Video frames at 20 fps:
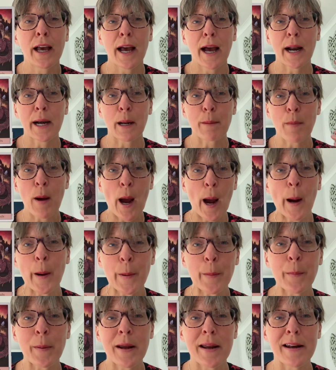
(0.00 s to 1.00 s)
And I'm
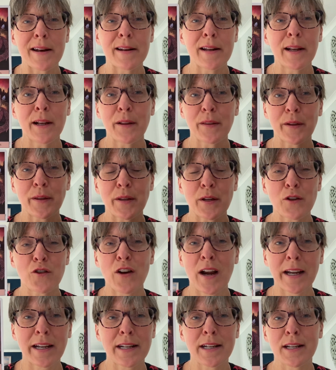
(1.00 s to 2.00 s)
hoping that the
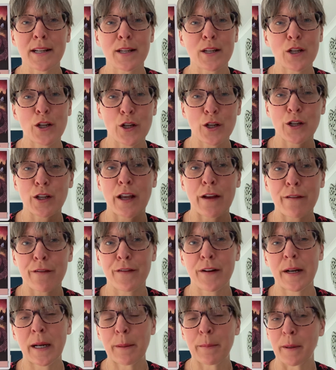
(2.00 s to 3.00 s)
dragon doesn't just get
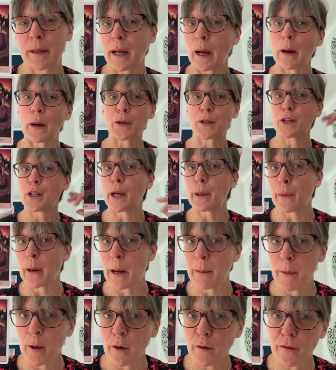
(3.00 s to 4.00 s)
fed up and go, oh, do you know what,
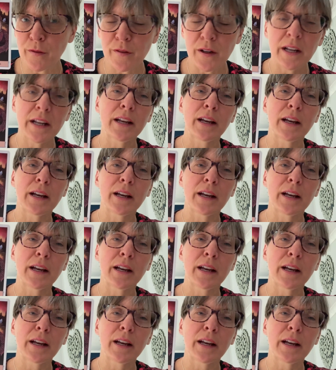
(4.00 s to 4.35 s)
I'm off,